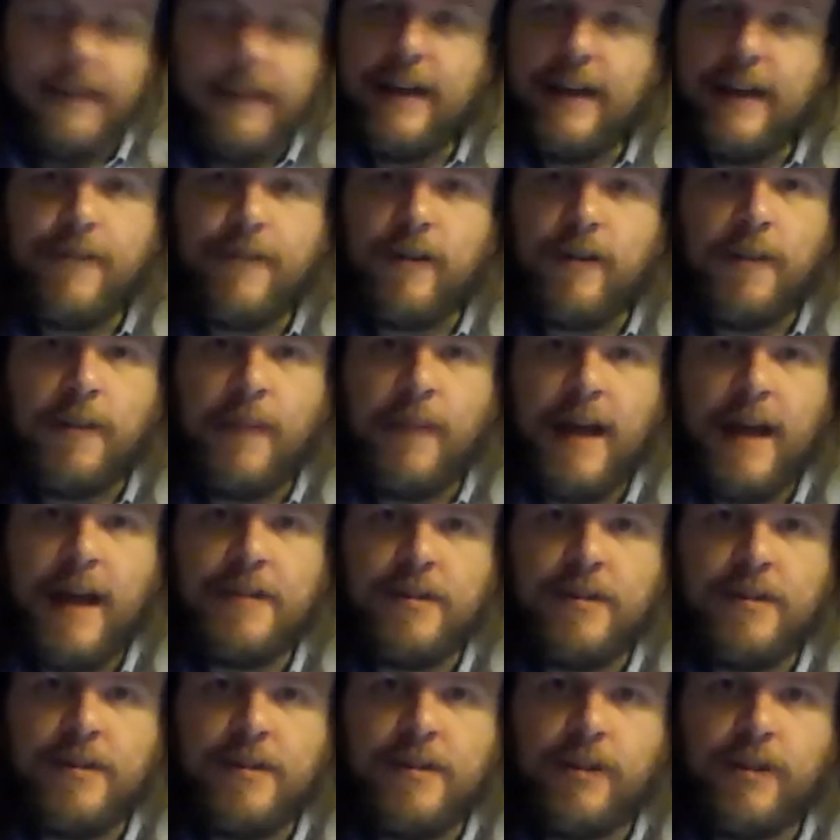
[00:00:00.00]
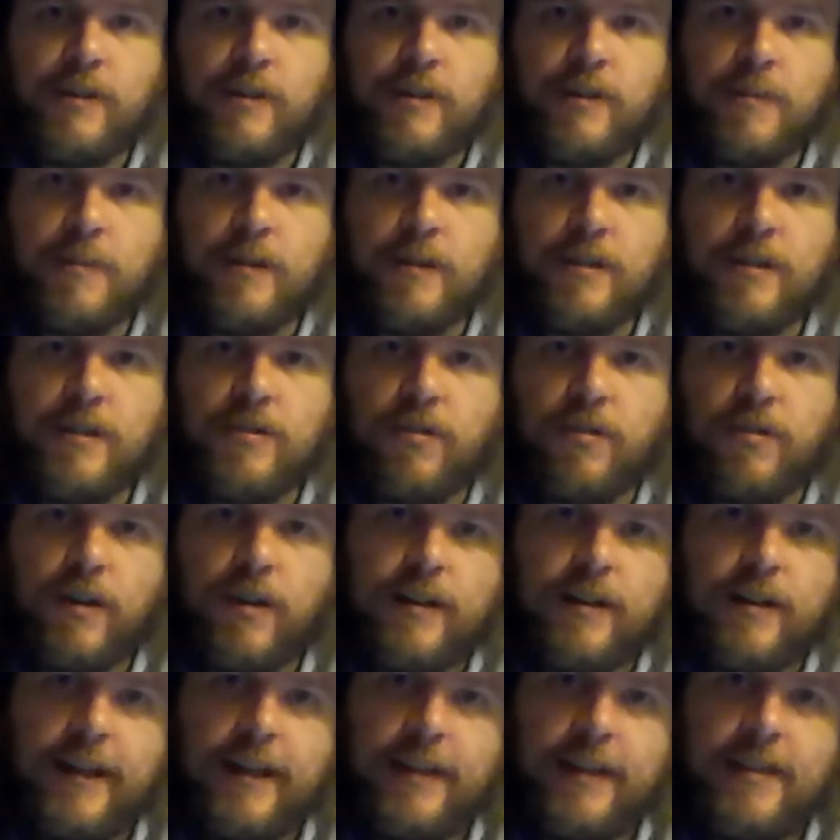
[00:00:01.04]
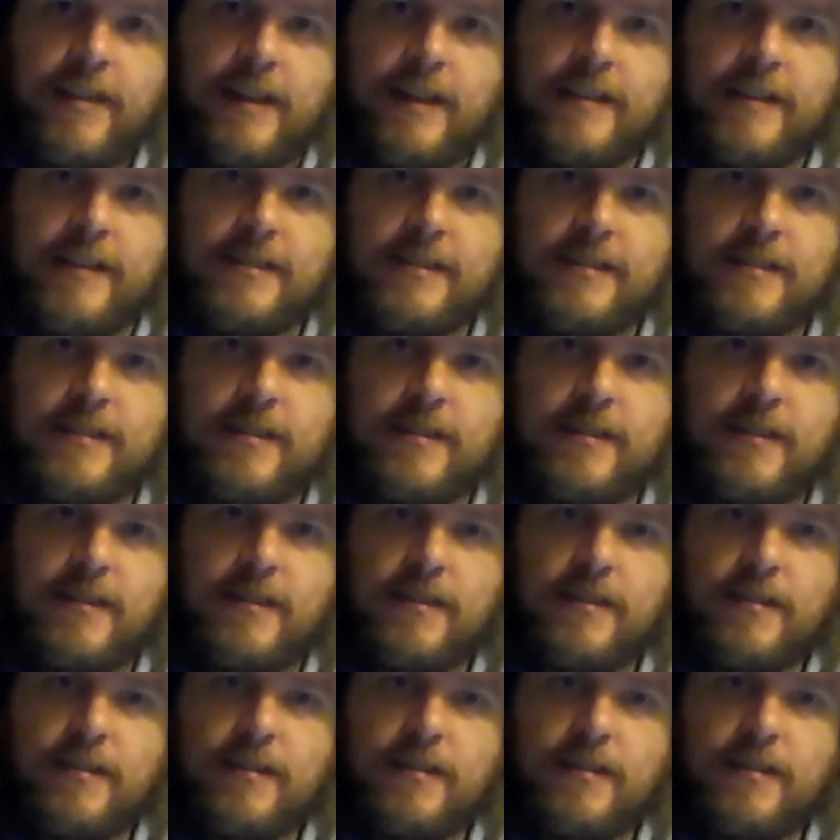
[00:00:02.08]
I never imagined our trip could torque like this.